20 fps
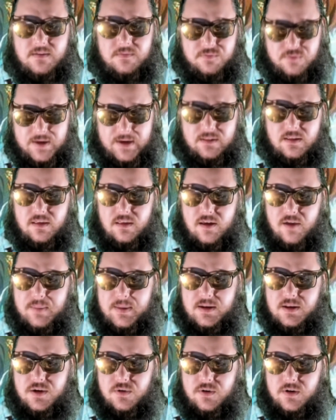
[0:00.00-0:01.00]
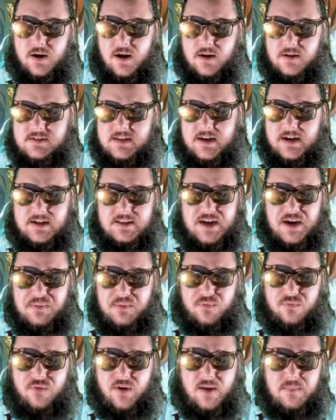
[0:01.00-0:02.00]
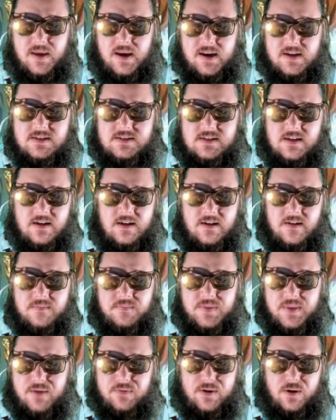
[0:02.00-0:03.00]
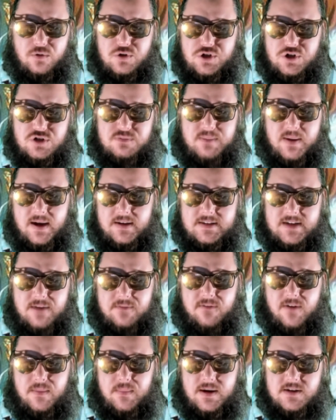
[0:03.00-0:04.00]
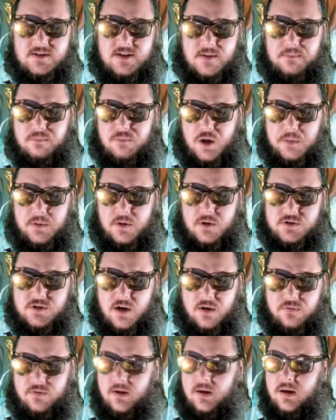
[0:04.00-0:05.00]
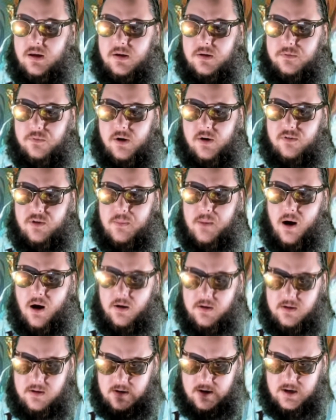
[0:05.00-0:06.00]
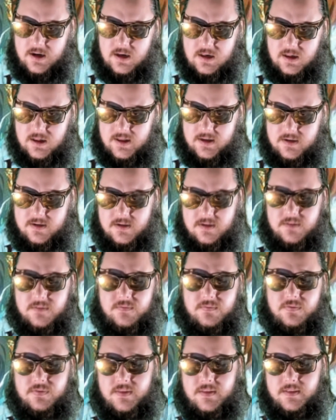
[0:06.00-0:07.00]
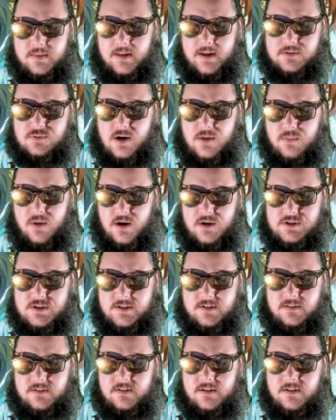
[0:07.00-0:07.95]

Lately, I've been doing setting a timer for 5 minutes. If I don't choose by the time 5 minutes up, alarm goes off. Whatever I'm on, click. That's what I'm watching.